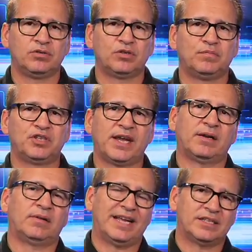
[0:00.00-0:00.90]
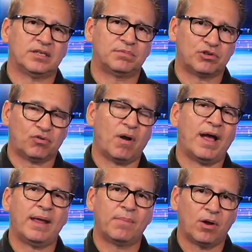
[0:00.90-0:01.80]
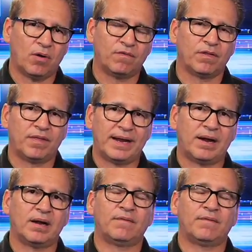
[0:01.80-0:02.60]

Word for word: YouTube channel and subscribe over there.